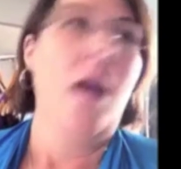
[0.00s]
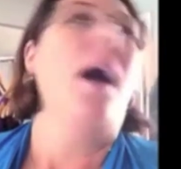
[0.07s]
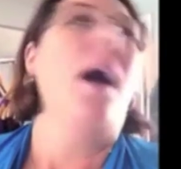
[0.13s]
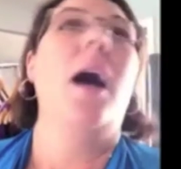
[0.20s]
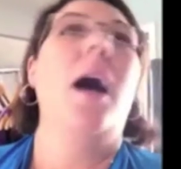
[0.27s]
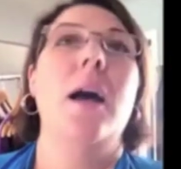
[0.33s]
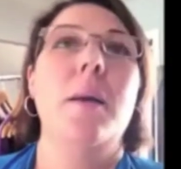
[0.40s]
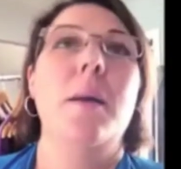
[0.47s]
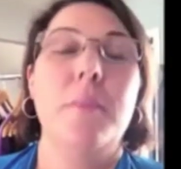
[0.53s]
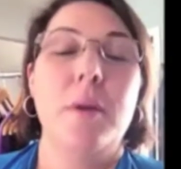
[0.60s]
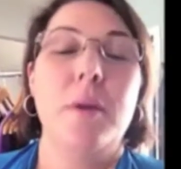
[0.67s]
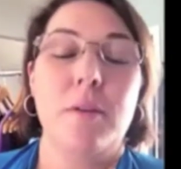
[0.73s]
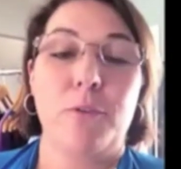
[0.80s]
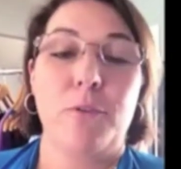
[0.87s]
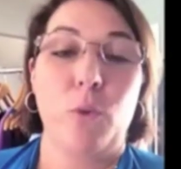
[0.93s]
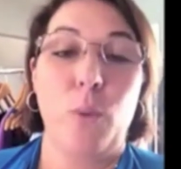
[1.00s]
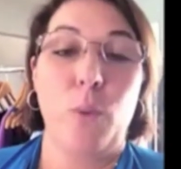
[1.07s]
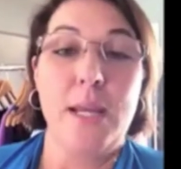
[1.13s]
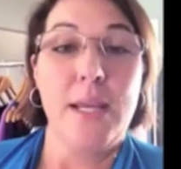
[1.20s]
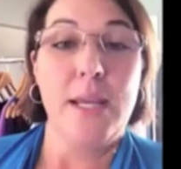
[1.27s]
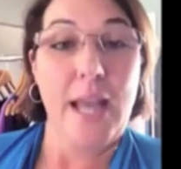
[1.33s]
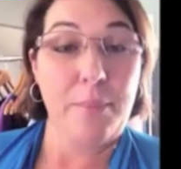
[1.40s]
For
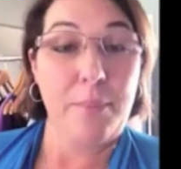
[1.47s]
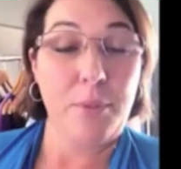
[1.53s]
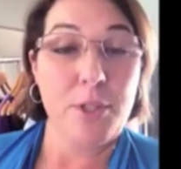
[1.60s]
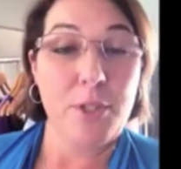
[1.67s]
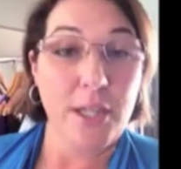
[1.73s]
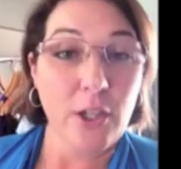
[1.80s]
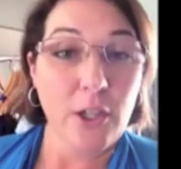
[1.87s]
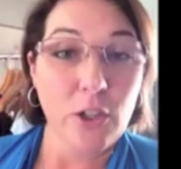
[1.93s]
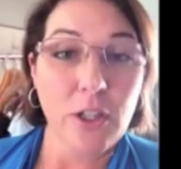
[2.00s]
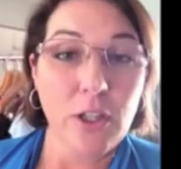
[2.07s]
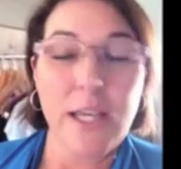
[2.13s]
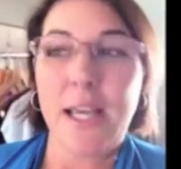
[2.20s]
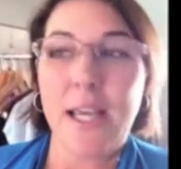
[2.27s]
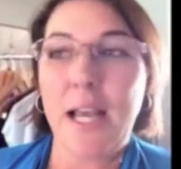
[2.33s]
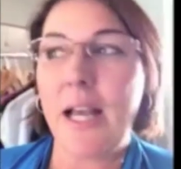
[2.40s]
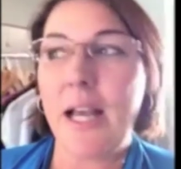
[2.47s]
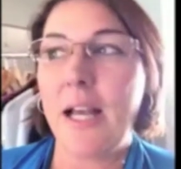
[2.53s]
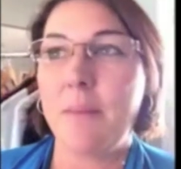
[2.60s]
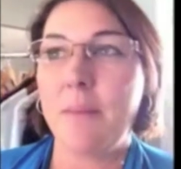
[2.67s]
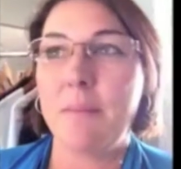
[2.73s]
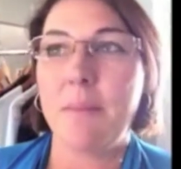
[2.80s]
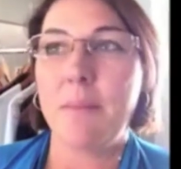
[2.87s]
Winnie Kat particularly,
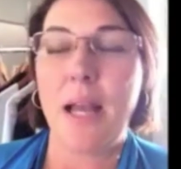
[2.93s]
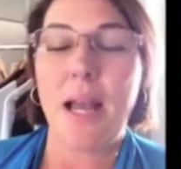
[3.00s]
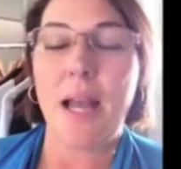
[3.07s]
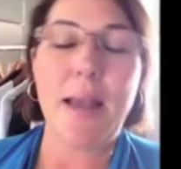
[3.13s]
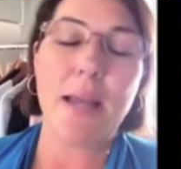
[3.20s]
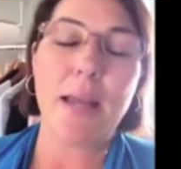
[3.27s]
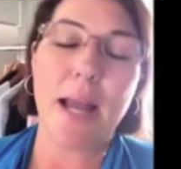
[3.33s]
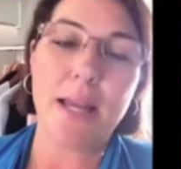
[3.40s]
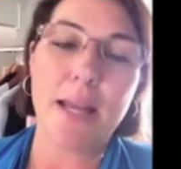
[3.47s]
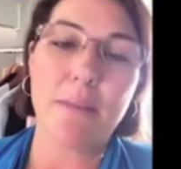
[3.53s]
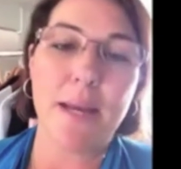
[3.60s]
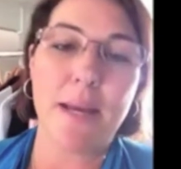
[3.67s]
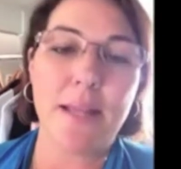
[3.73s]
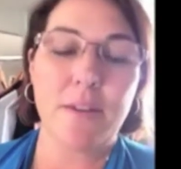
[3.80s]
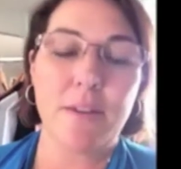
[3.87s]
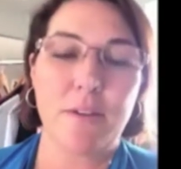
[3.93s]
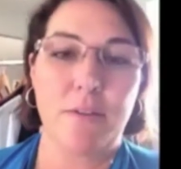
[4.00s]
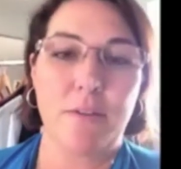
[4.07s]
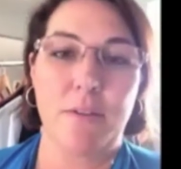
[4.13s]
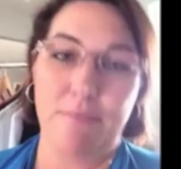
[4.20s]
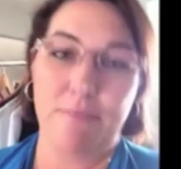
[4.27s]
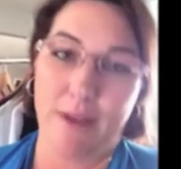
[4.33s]
I had met
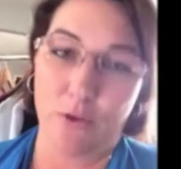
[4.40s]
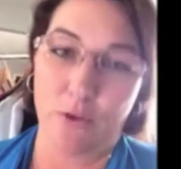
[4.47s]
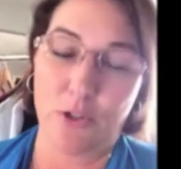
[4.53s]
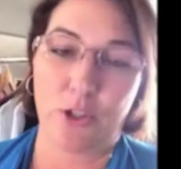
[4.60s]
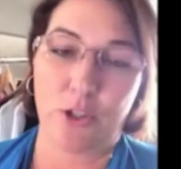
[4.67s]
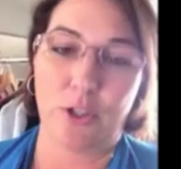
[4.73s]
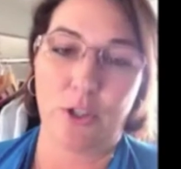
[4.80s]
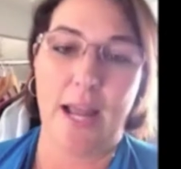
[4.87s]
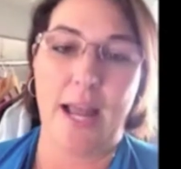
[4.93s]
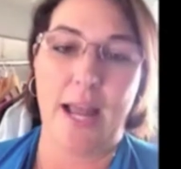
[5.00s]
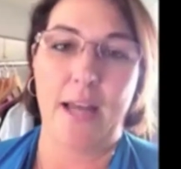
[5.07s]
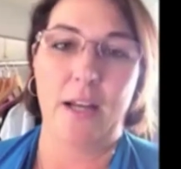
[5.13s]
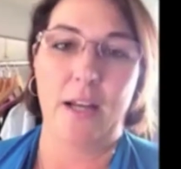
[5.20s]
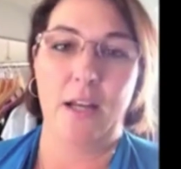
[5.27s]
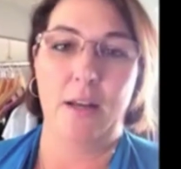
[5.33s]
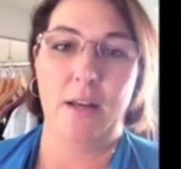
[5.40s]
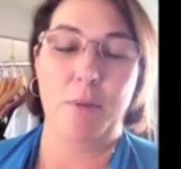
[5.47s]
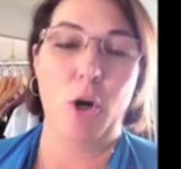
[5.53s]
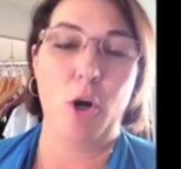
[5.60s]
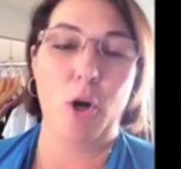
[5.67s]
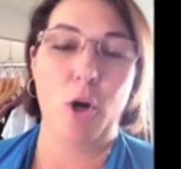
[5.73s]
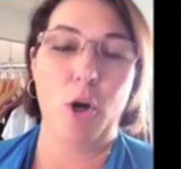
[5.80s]
the founder at a
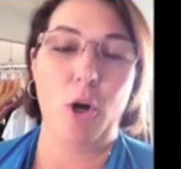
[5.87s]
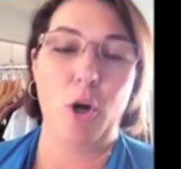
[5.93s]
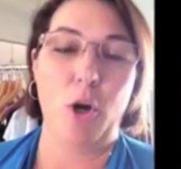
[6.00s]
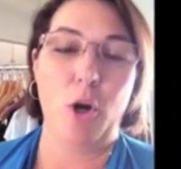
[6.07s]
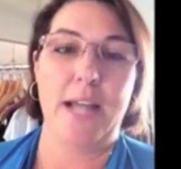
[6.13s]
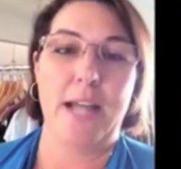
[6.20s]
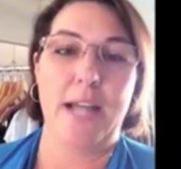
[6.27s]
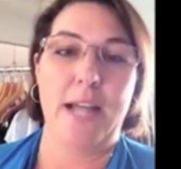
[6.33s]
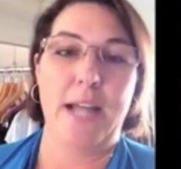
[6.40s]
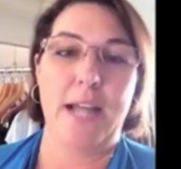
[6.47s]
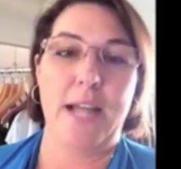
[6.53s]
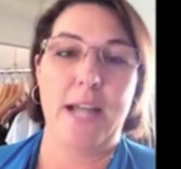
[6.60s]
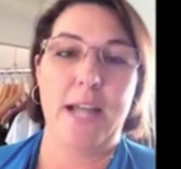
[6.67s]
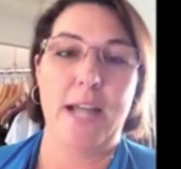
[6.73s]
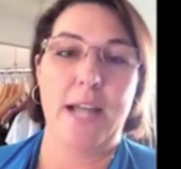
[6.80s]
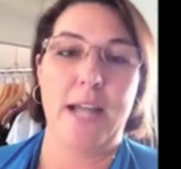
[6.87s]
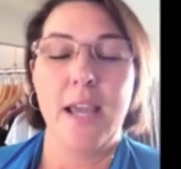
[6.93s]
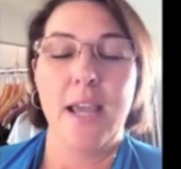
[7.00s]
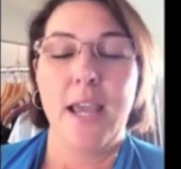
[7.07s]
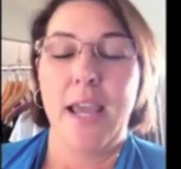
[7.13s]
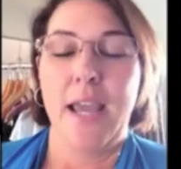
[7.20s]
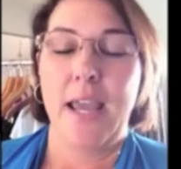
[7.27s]
party here in Dallas,
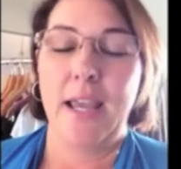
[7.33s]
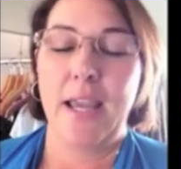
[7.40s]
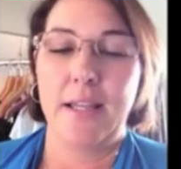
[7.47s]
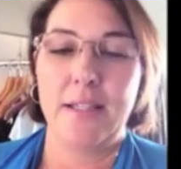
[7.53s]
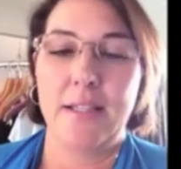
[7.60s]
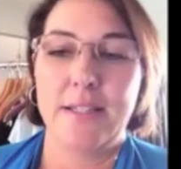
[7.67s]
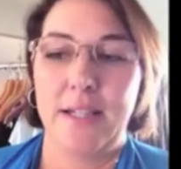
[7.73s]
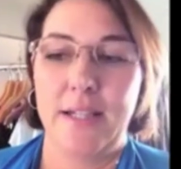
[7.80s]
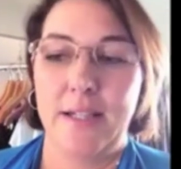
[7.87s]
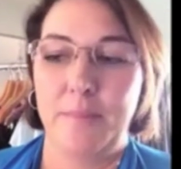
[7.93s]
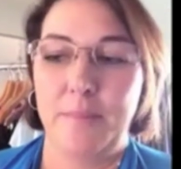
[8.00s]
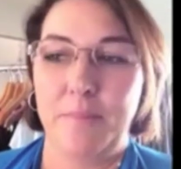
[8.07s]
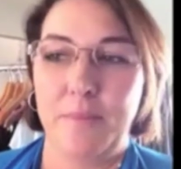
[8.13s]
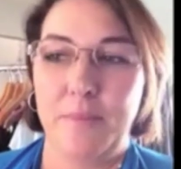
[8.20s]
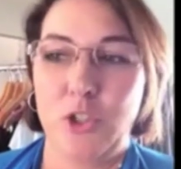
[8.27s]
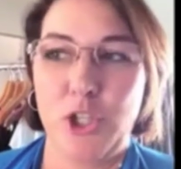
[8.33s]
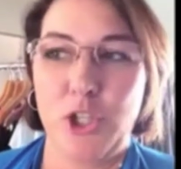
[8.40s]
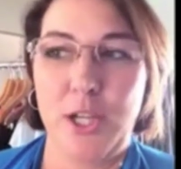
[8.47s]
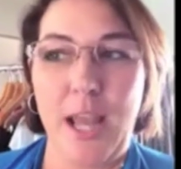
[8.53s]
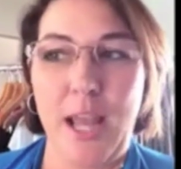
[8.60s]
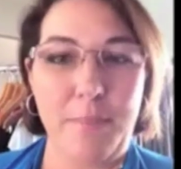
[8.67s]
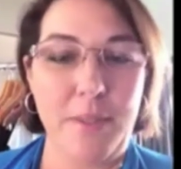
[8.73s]
and
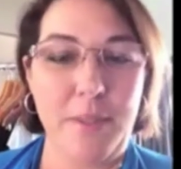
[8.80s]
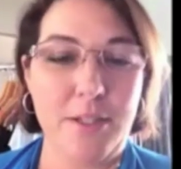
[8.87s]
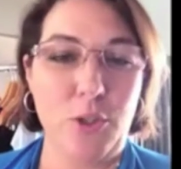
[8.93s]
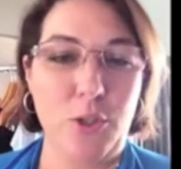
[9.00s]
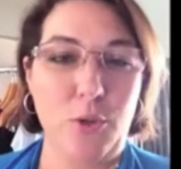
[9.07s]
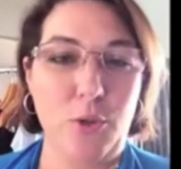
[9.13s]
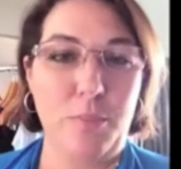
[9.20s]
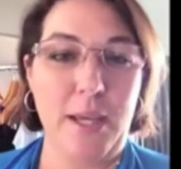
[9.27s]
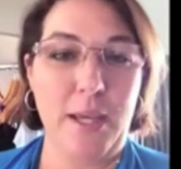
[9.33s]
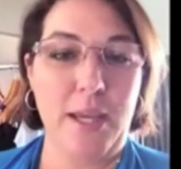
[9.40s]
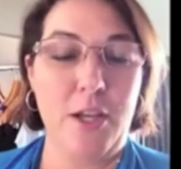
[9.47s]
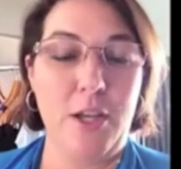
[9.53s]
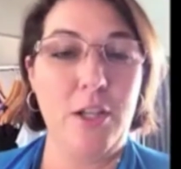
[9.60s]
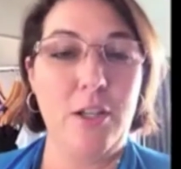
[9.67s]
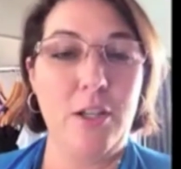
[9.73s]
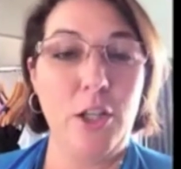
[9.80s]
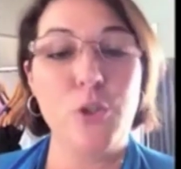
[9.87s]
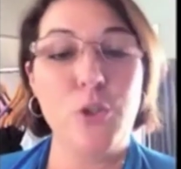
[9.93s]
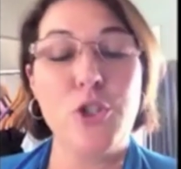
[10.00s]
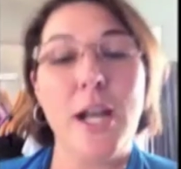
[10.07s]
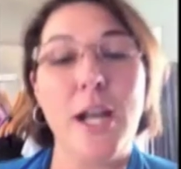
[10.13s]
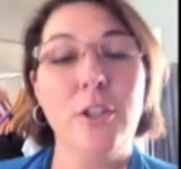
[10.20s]
she happened to be
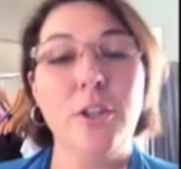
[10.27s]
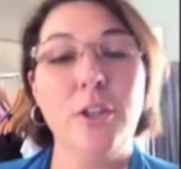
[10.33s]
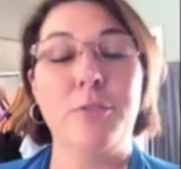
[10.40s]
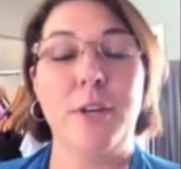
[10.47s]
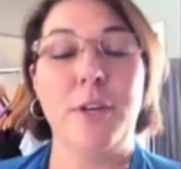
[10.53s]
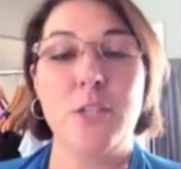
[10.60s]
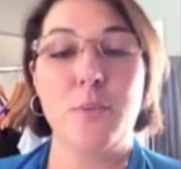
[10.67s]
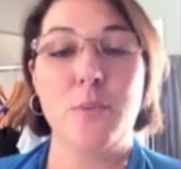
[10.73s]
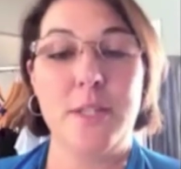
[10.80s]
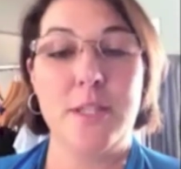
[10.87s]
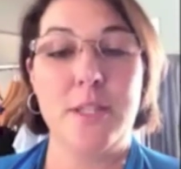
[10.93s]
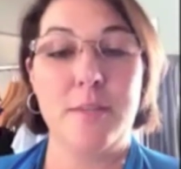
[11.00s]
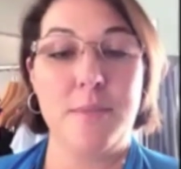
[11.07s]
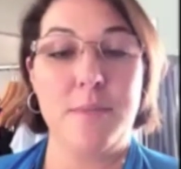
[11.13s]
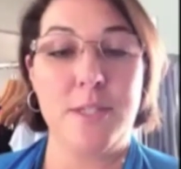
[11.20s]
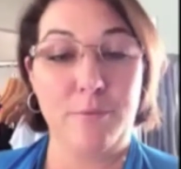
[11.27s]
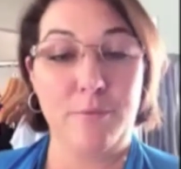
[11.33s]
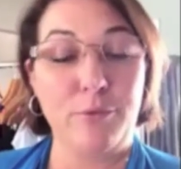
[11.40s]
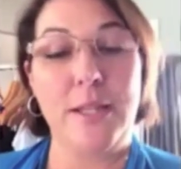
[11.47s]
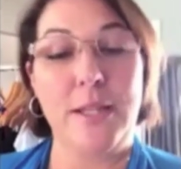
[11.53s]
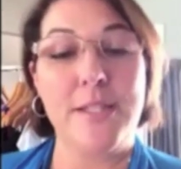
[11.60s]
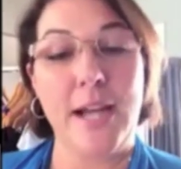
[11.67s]
close childhood friends with
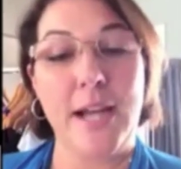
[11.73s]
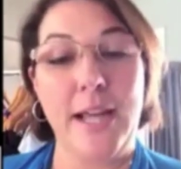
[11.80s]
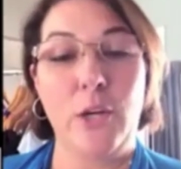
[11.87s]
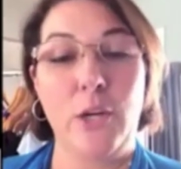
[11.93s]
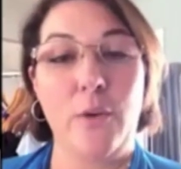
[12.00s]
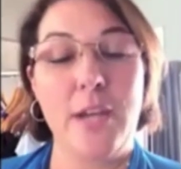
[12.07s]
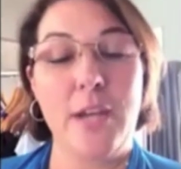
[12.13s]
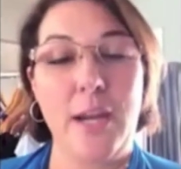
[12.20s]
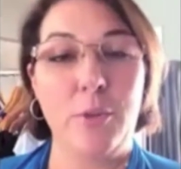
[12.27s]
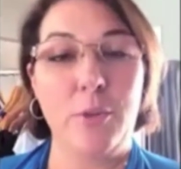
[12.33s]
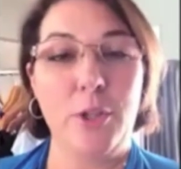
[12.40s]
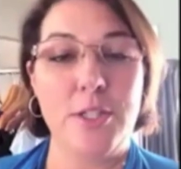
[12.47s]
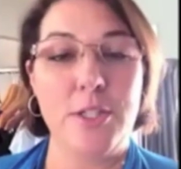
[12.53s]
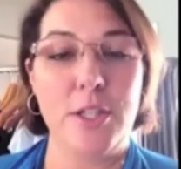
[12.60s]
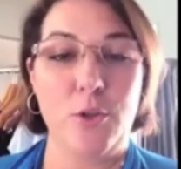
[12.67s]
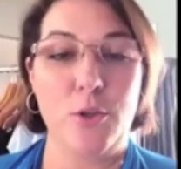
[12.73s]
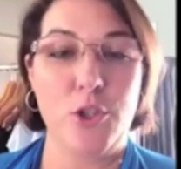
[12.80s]
some friends that I know in the neighborhood.